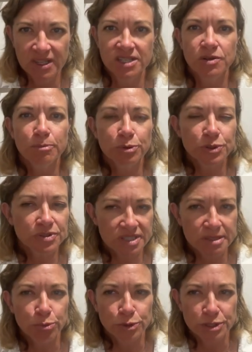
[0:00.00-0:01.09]
So it produces
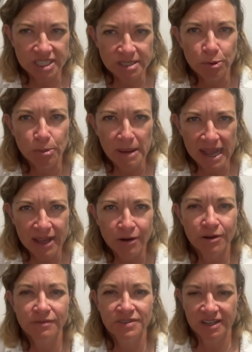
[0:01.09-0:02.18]
a predictable
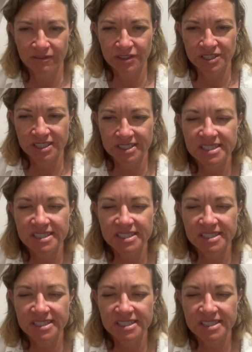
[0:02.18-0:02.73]
pattern of deficits.